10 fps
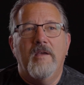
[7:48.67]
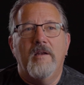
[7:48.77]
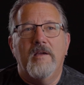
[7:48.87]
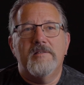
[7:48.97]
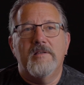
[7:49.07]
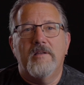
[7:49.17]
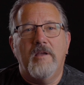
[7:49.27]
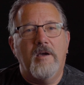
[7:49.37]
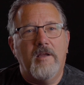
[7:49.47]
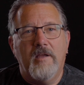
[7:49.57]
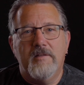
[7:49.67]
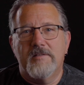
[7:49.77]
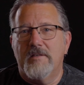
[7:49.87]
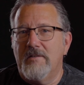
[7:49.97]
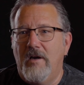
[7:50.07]
And I said, God, I got
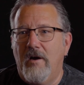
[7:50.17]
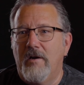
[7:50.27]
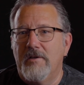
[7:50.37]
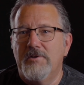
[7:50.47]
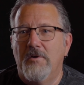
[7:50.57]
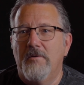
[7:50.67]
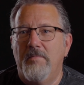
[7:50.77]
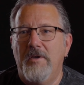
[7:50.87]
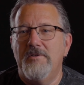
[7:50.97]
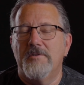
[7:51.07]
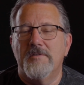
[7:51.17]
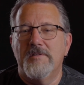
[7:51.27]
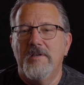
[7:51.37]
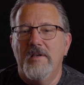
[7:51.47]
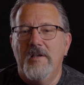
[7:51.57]
this guitar, and I showed him
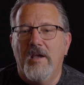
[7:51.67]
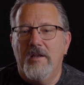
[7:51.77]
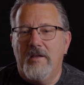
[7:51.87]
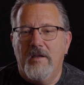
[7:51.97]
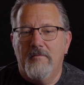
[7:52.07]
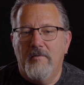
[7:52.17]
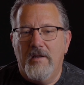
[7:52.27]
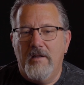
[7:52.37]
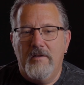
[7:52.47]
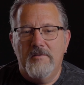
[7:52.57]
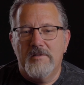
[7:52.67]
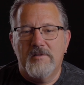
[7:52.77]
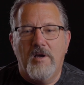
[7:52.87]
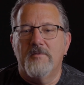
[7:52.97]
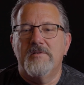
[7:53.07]
pictures. And the kid he
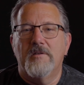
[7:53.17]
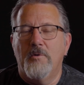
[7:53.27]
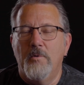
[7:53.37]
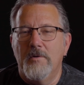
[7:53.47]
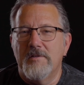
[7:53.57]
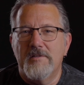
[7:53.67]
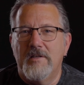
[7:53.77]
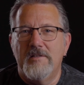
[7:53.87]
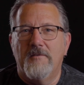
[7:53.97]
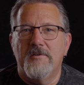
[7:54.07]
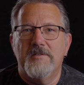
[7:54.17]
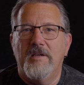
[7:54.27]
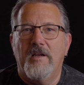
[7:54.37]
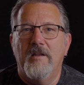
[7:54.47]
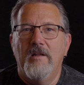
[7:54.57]
just thought it was the coolest thing he's ever
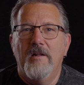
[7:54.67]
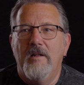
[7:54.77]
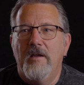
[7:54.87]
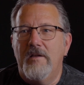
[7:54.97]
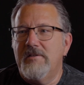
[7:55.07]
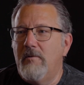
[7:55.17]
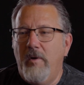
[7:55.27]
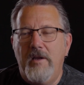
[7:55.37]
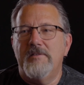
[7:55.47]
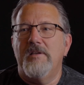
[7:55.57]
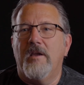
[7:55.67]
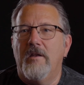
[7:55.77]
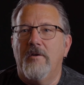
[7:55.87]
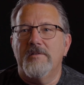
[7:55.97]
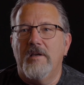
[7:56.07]
seen. And he said, wait a
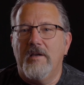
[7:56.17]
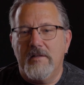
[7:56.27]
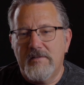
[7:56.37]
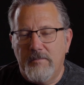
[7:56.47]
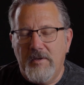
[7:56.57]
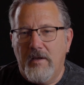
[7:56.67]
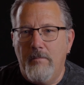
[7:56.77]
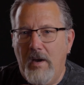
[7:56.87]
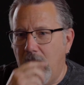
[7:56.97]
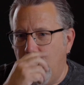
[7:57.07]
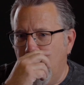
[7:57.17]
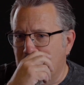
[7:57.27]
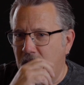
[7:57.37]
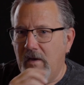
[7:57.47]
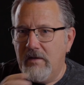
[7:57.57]
second. He goes, I got something in mind. He
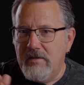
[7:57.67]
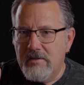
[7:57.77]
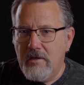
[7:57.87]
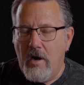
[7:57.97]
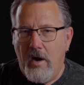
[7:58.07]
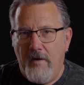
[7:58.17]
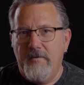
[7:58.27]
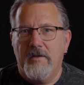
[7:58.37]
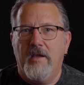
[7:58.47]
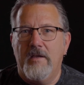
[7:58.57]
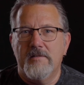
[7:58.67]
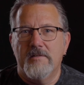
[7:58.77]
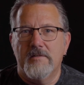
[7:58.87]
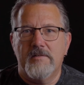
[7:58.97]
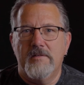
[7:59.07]
goes, we got these coffin
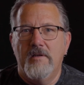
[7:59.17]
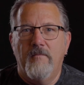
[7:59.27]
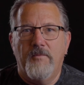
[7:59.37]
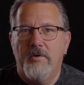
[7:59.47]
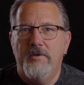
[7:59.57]
cases. They're